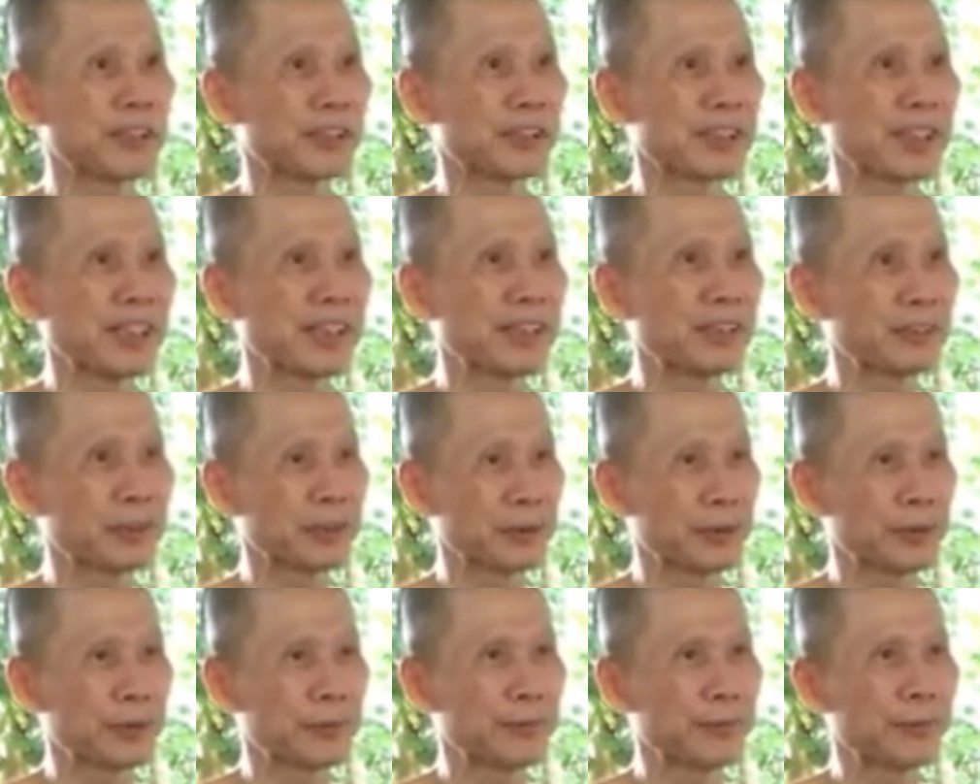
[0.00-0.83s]
Your
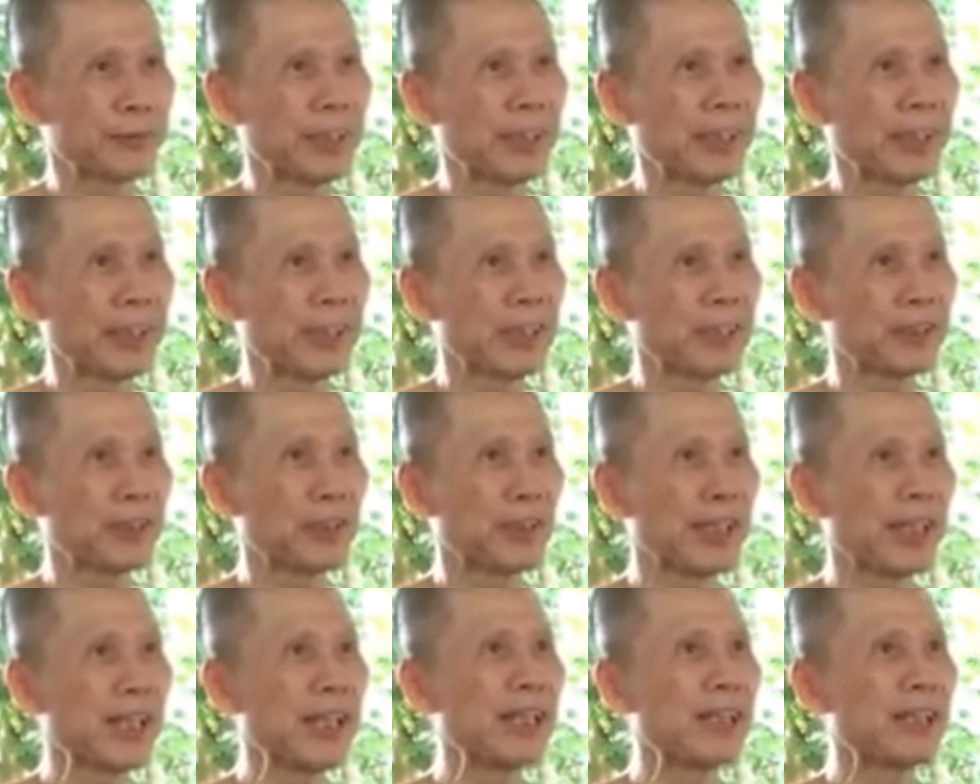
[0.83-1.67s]
endless
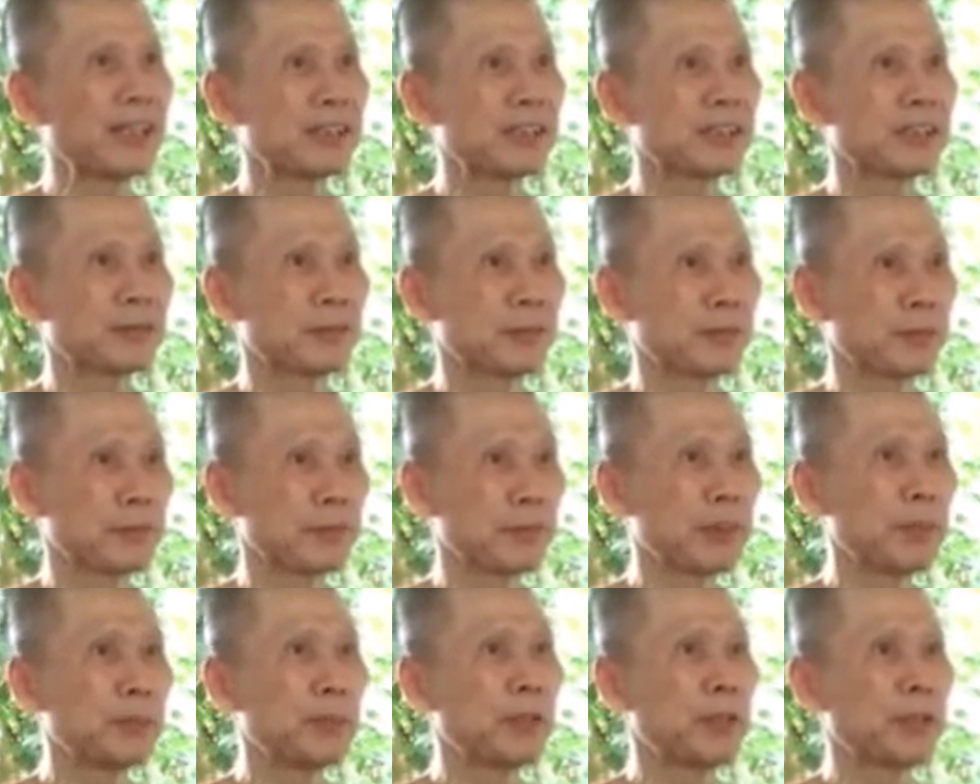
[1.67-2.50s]
rebirth
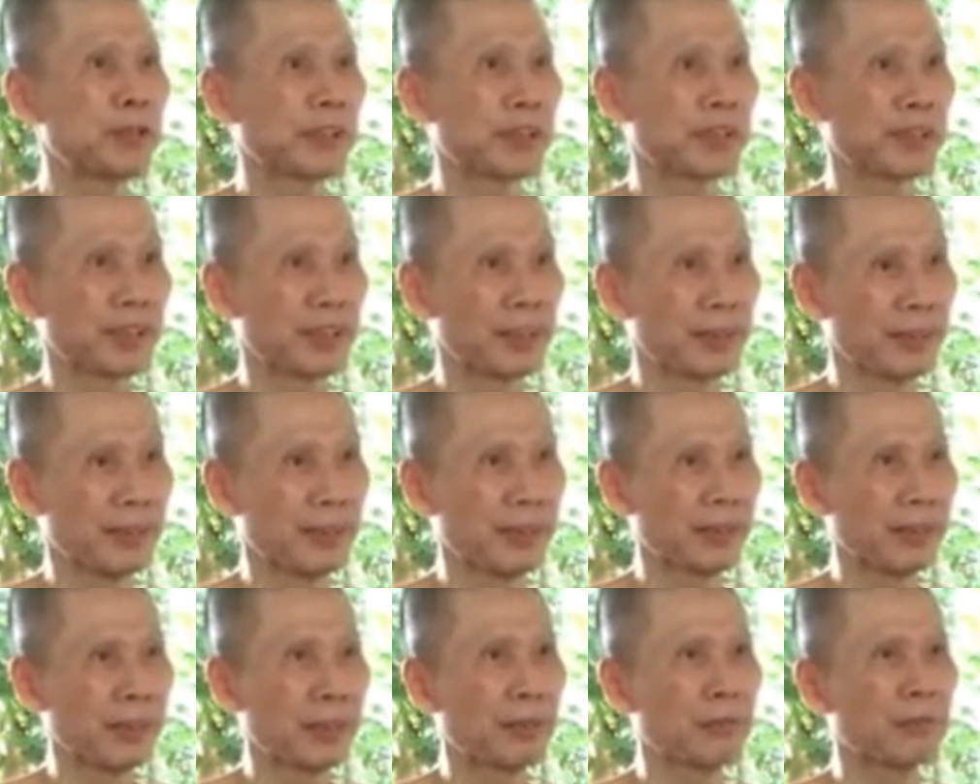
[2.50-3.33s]
will come to an
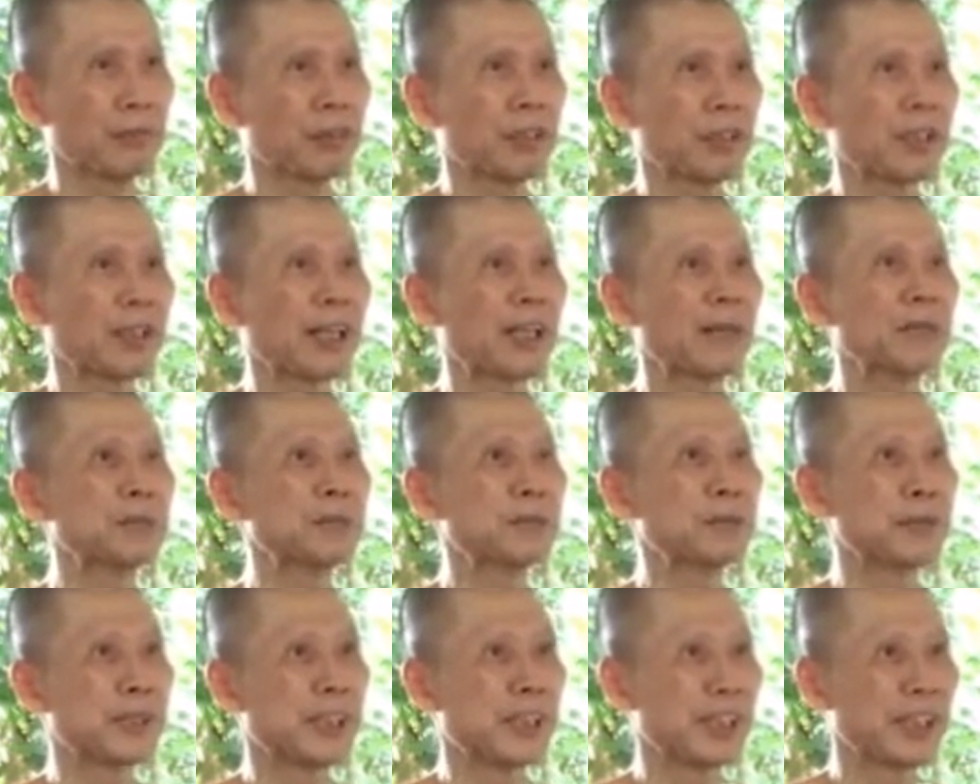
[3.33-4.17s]
end
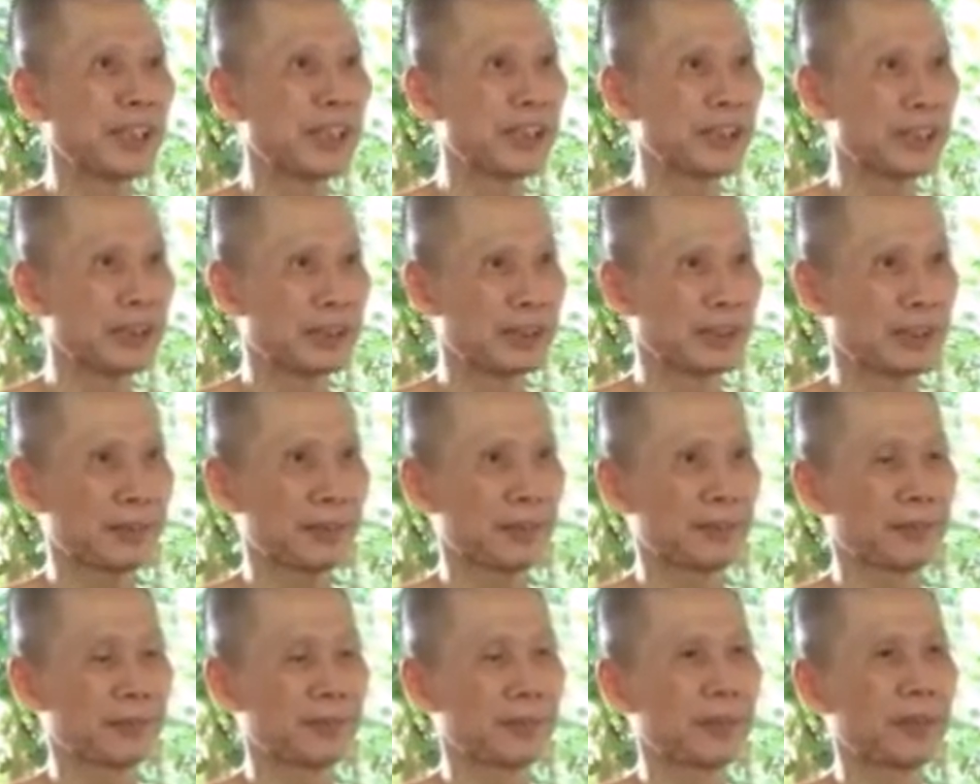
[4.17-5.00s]
when
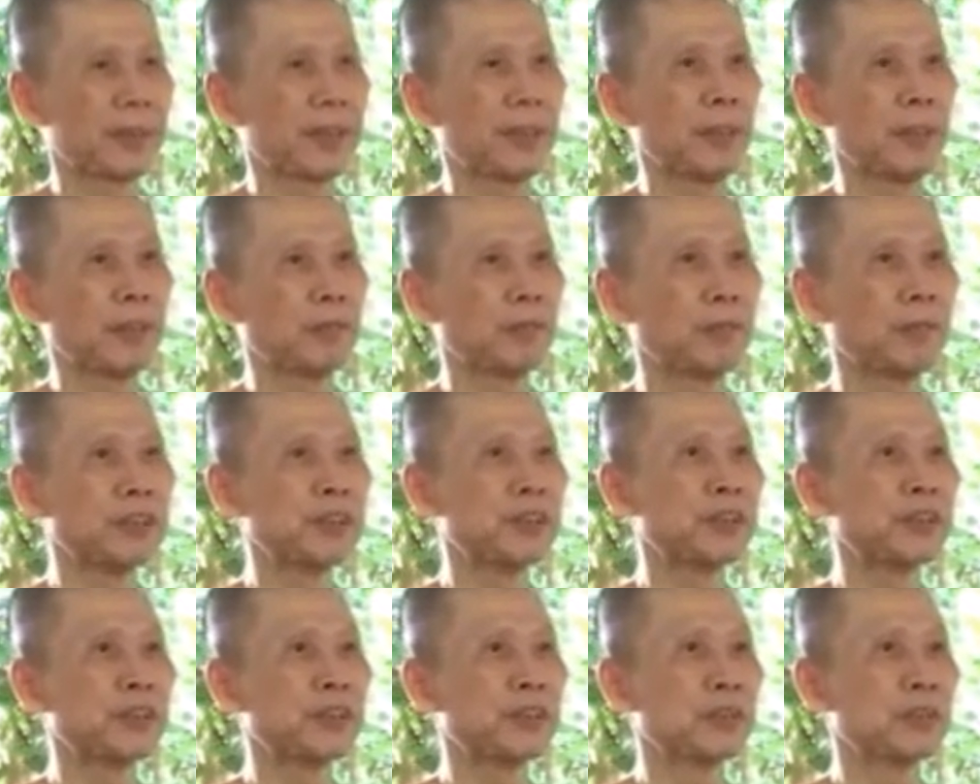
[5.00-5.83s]
you have
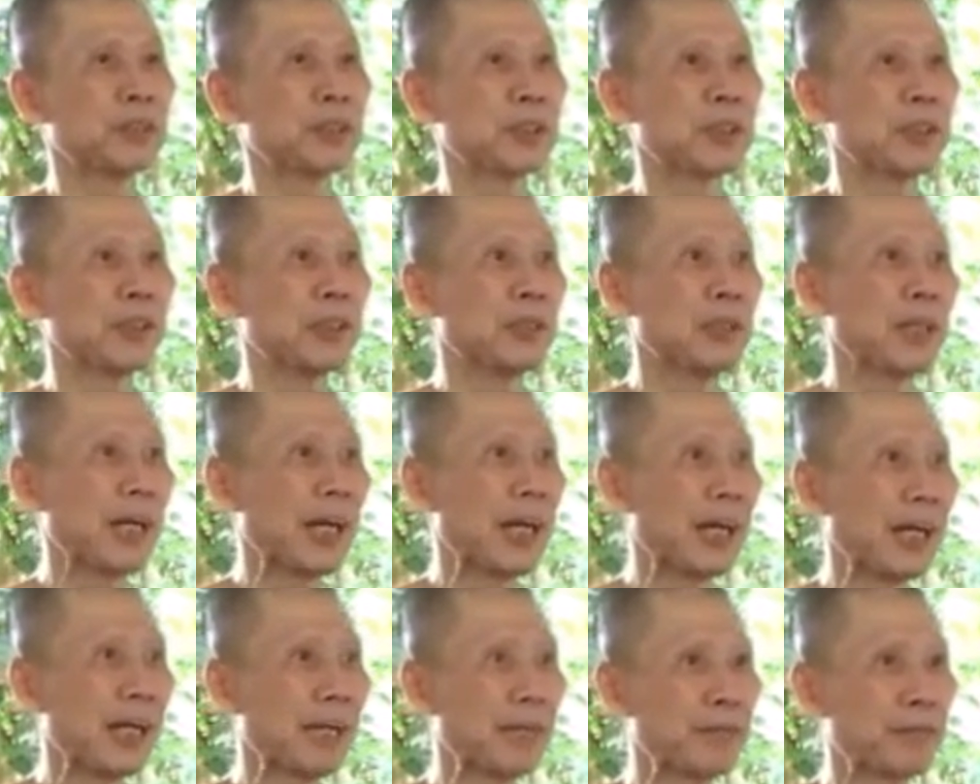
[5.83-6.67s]
finally
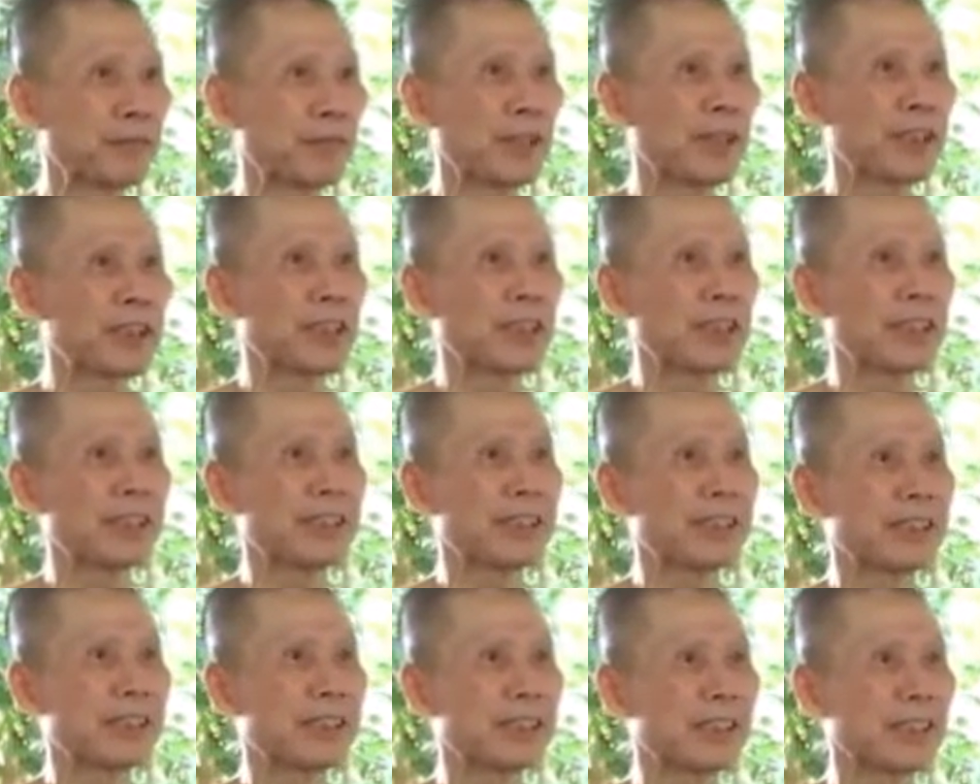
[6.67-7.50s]
got rid of
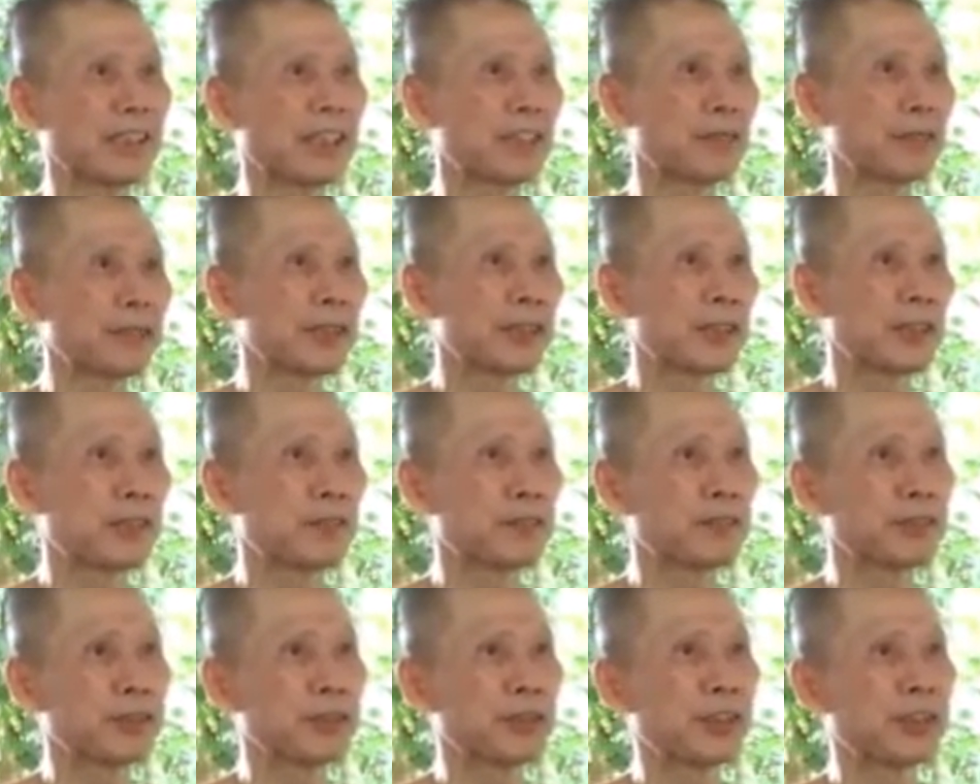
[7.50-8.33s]
your
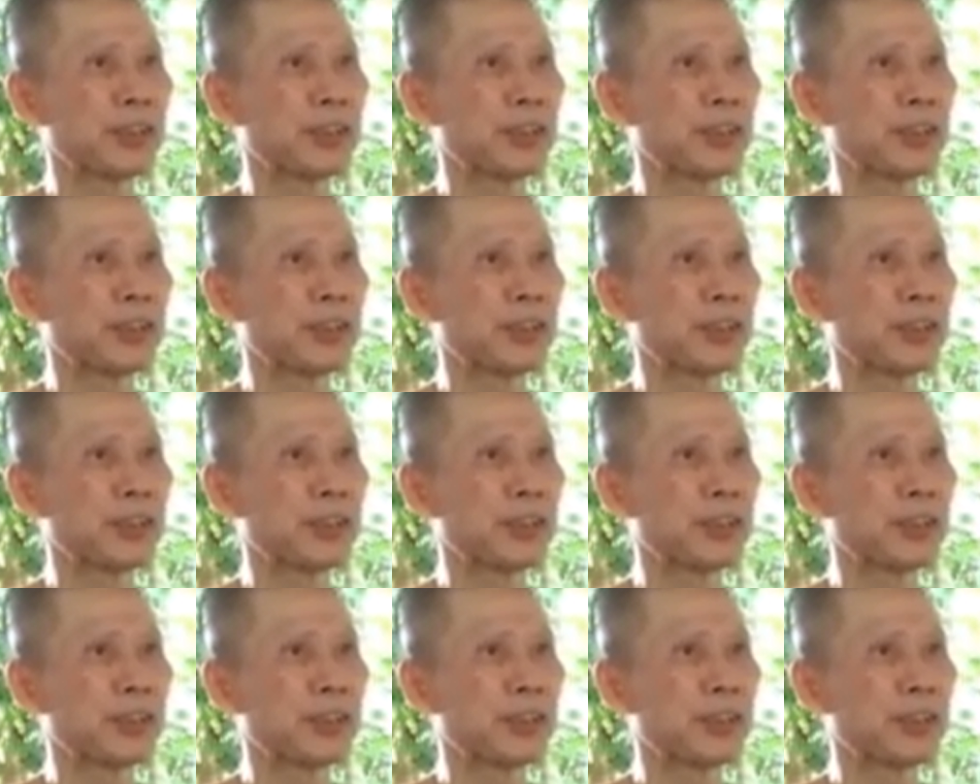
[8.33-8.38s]
cravings,